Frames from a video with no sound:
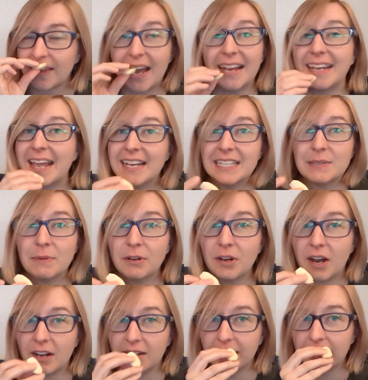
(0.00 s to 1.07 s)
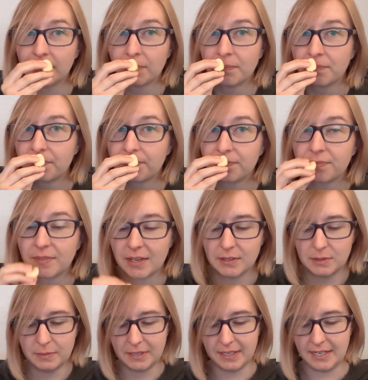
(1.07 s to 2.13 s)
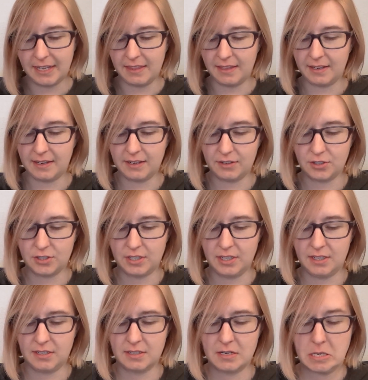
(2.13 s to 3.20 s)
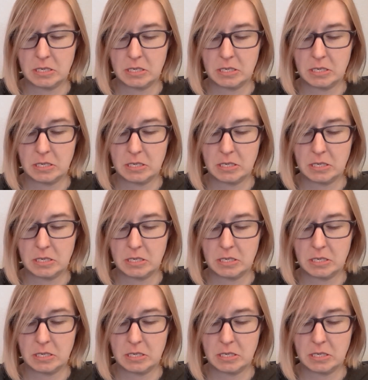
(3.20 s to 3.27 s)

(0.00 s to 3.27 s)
I can't smell garlic. I don't smell anything, actually.